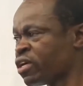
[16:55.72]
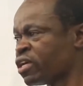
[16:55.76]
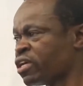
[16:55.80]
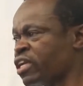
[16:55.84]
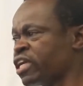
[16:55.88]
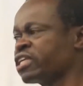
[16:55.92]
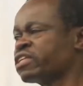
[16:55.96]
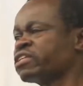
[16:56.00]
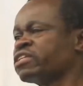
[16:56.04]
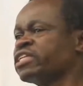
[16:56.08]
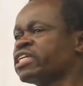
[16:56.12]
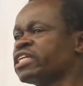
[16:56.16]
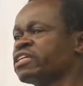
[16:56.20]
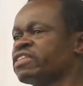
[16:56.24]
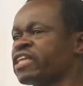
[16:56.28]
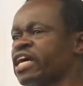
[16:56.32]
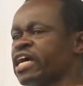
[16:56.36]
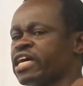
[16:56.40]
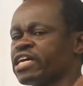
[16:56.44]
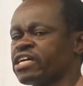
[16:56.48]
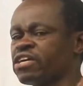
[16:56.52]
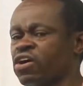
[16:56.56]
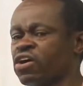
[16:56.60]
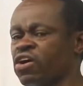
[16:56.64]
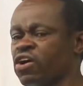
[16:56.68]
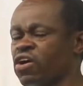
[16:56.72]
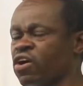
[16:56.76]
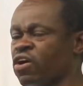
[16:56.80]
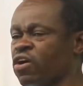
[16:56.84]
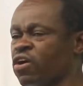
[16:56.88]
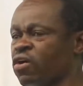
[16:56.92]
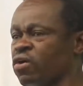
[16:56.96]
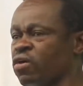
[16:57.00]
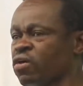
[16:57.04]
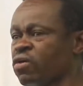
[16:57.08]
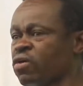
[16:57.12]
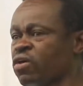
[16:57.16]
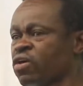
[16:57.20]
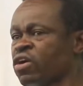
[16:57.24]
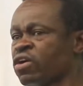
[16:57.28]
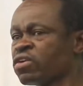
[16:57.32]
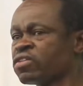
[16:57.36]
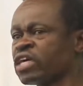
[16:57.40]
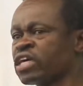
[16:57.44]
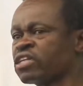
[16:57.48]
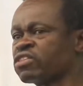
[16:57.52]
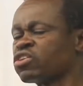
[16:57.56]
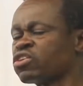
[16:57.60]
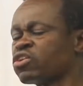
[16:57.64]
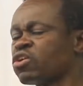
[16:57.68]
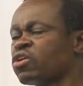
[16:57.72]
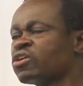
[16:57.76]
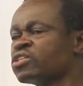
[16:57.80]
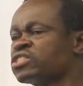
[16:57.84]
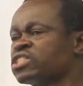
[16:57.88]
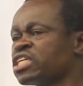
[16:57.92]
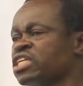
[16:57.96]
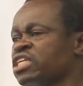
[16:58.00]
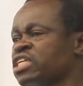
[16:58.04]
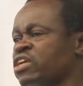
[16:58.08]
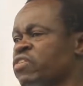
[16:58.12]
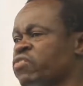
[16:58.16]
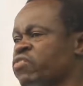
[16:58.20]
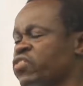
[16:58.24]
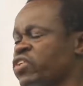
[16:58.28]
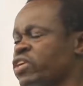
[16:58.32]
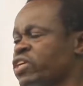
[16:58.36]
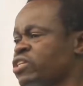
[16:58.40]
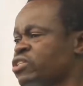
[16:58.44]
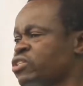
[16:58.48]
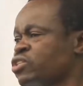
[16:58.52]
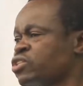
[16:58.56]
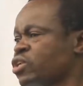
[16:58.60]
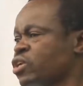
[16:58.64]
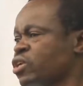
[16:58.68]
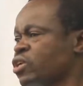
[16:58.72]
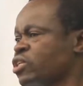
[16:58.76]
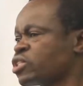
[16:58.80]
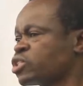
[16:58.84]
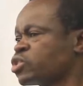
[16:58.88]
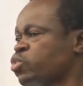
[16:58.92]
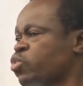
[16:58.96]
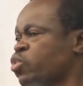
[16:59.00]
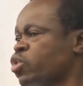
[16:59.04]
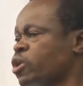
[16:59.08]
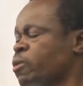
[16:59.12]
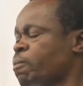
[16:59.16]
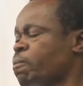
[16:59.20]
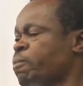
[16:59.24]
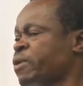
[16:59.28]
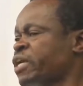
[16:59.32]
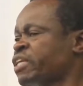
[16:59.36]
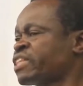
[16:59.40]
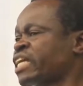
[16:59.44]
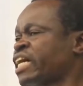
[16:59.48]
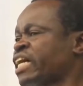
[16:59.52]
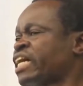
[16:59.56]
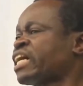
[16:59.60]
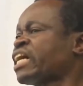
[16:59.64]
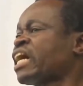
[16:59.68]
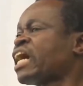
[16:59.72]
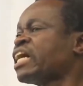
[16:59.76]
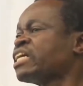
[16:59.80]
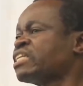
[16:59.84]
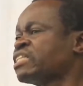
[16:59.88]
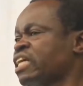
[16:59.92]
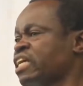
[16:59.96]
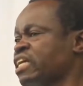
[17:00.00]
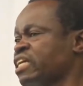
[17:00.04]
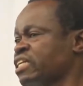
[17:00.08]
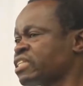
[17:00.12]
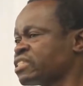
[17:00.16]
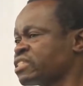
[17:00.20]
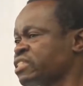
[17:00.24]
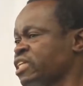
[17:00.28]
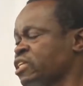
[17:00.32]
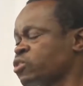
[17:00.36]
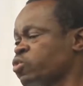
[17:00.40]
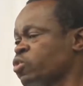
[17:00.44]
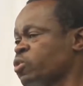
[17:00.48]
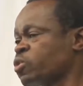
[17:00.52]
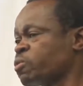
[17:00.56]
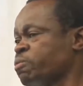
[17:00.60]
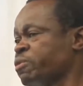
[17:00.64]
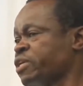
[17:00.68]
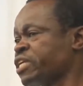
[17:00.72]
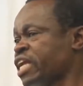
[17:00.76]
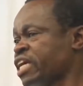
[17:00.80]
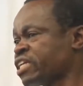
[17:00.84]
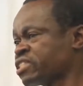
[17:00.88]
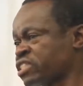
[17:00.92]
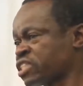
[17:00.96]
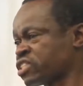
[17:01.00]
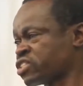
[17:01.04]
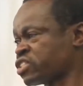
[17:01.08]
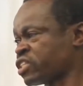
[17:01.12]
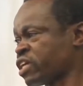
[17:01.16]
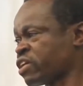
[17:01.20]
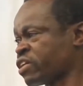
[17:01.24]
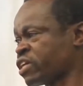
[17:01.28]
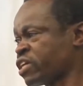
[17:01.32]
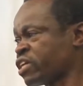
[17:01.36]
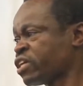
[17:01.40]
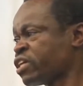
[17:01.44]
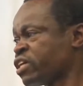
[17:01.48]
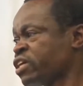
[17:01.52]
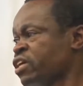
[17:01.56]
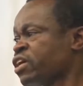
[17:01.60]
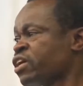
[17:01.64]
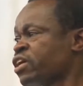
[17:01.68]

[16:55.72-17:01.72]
Little did they know that those individuals would be the catalyst that would be necessary